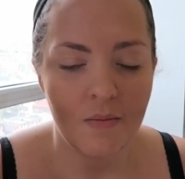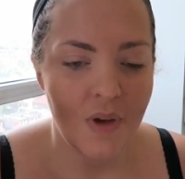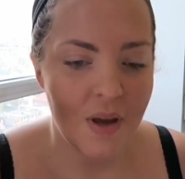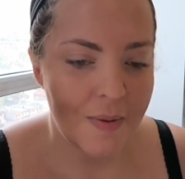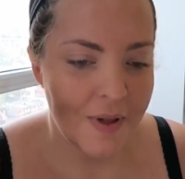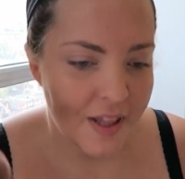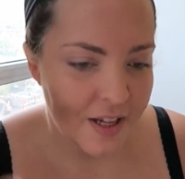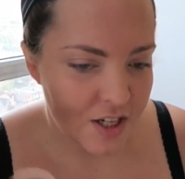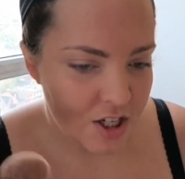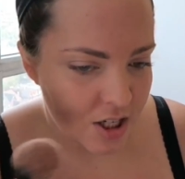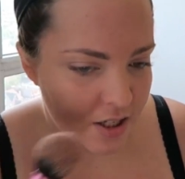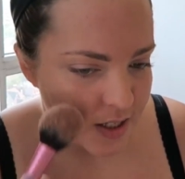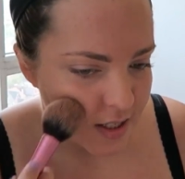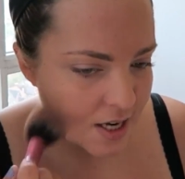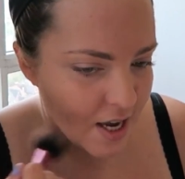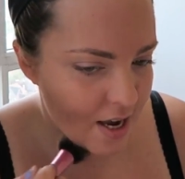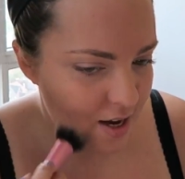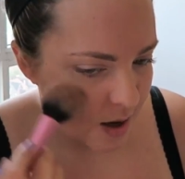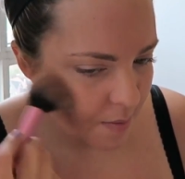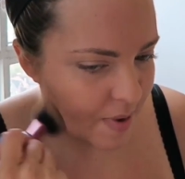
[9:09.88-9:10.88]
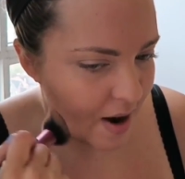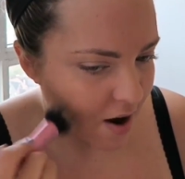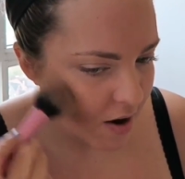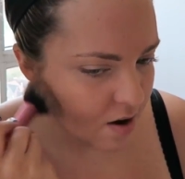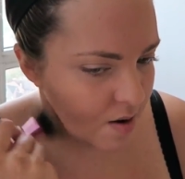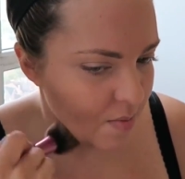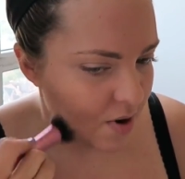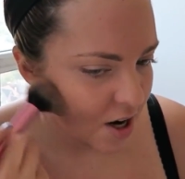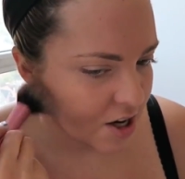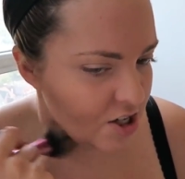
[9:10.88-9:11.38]
Maybe let's just take a
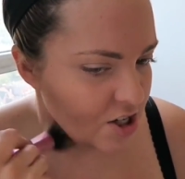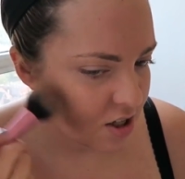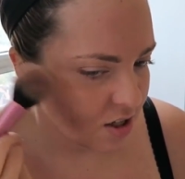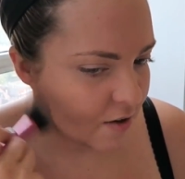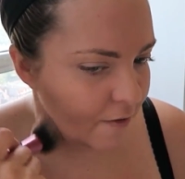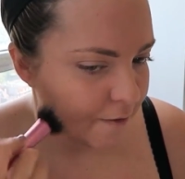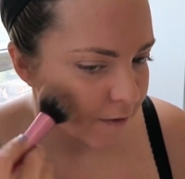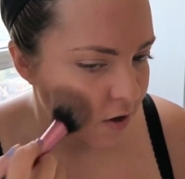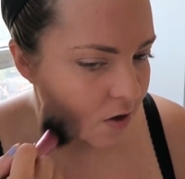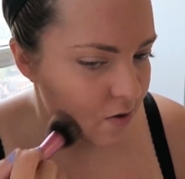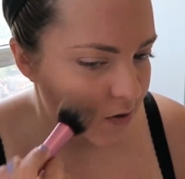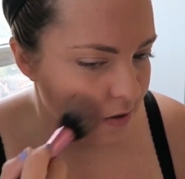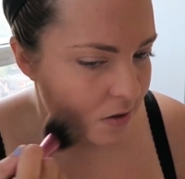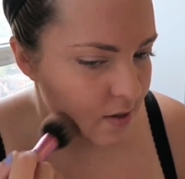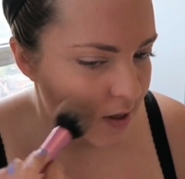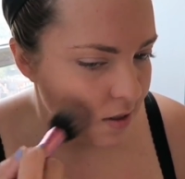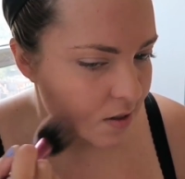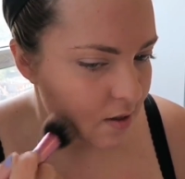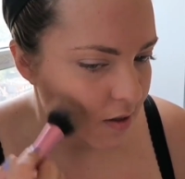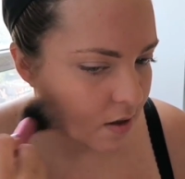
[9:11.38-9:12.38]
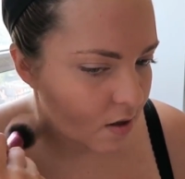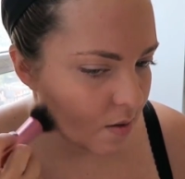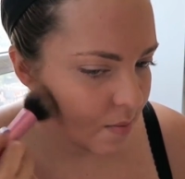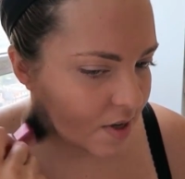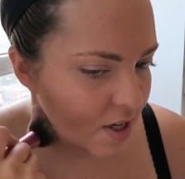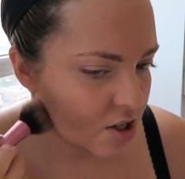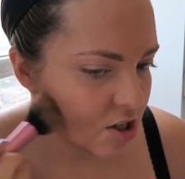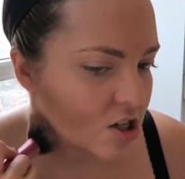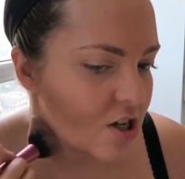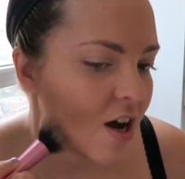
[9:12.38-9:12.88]
powder brush and diffuse this a little
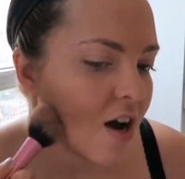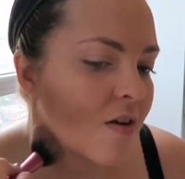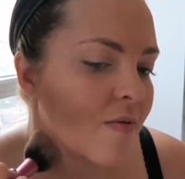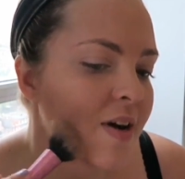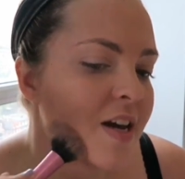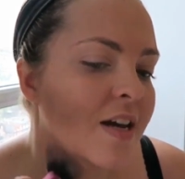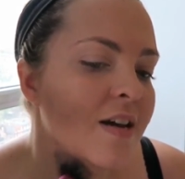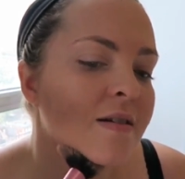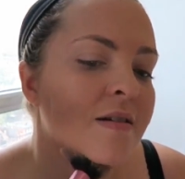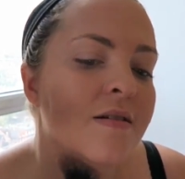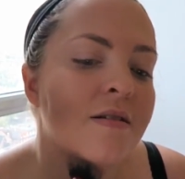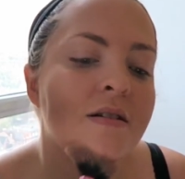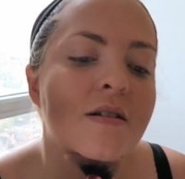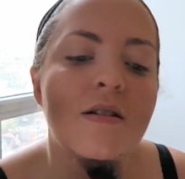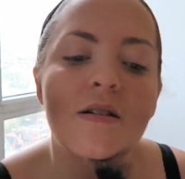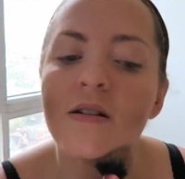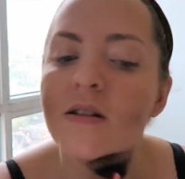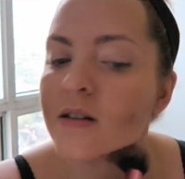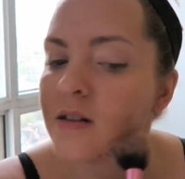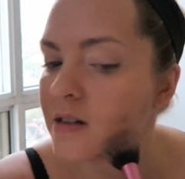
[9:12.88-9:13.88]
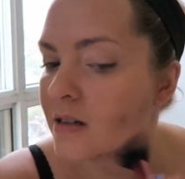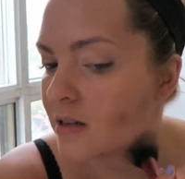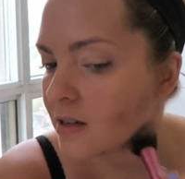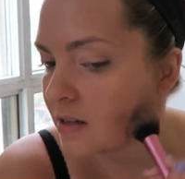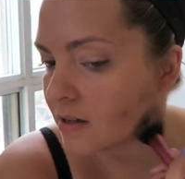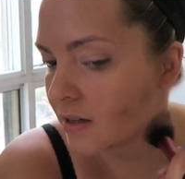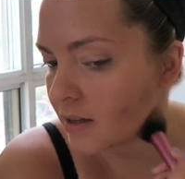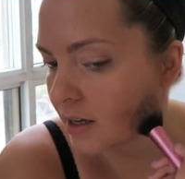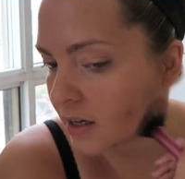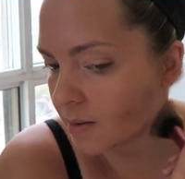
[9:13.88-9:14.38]
bit, shall we?
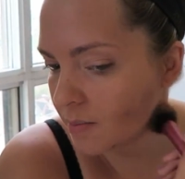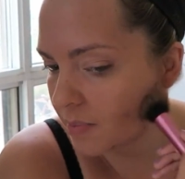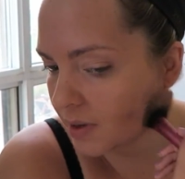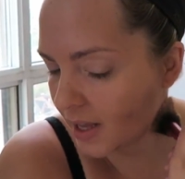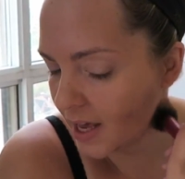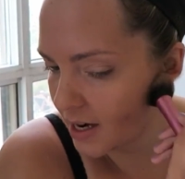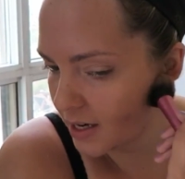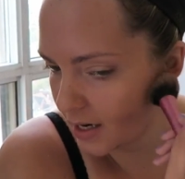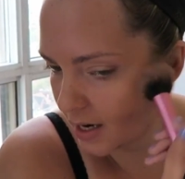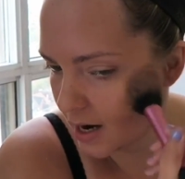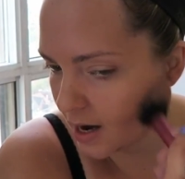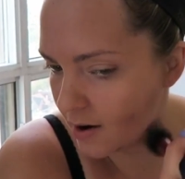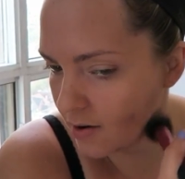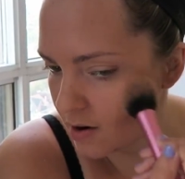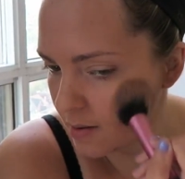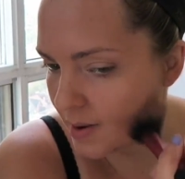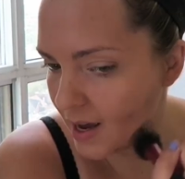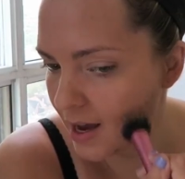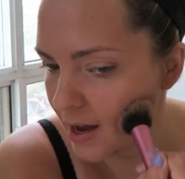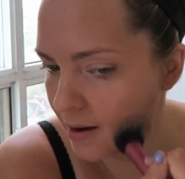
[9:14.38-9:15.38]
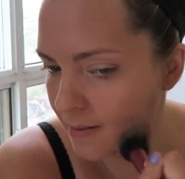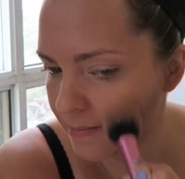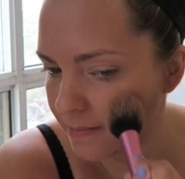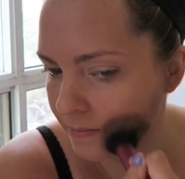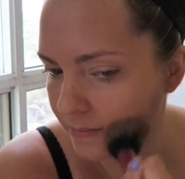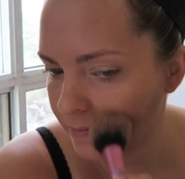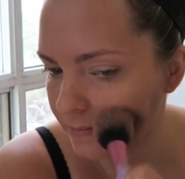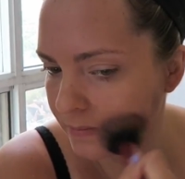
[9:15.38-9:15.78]
Like blend it out a bit.